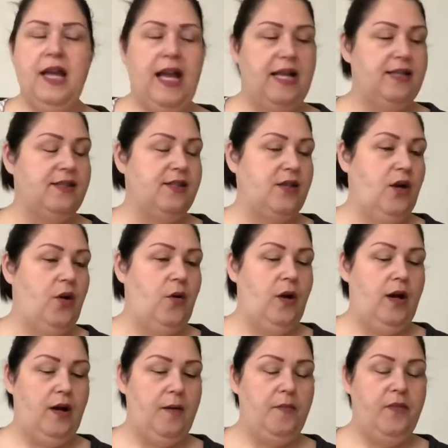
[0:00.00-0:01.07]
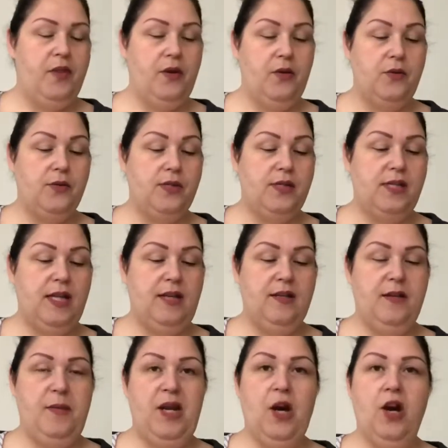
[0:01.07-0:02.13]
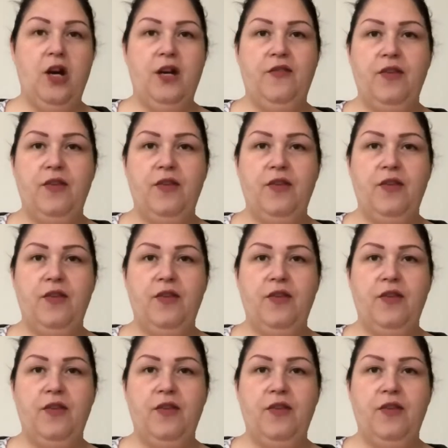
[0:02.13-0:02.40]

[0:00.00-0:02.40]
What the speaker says: And so those tend to be hard